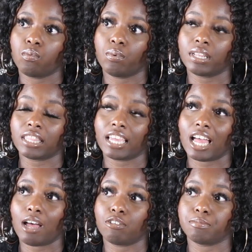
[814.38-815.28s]
one
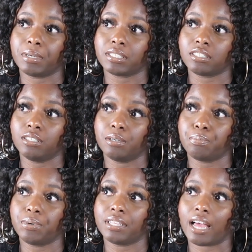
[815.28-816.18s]
thing I was messing
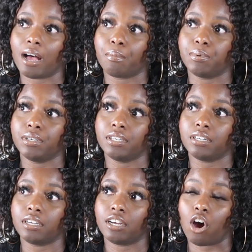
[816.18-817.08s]
up with. I
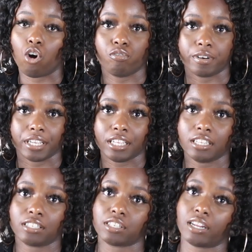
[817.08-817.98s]
would
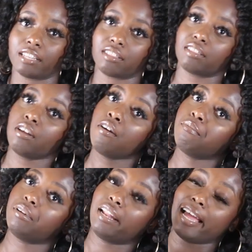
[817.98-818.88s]
overeat. So
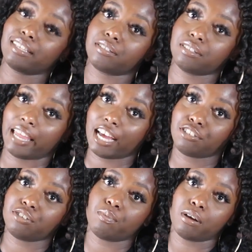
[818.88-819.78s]
the
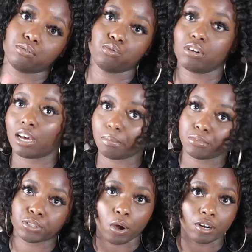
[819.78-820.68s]
last year when I was doing all
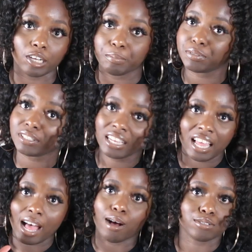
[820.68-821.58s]
them startups,
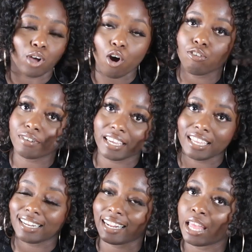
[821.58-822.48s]
I was
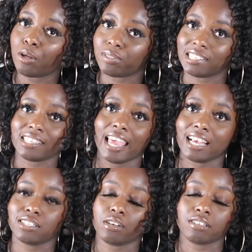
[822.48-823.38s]
overeating healthy
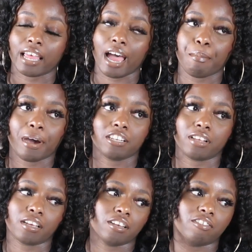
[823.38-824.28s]
snacks. So it's like
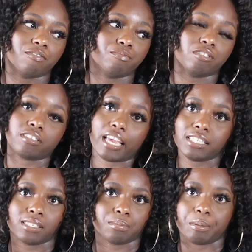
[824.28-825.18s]
I could have just
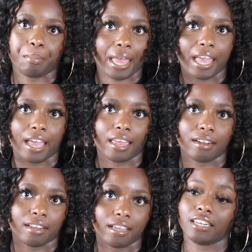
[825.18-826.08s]
ate something
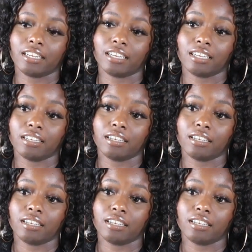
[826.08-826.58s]
bad. Eating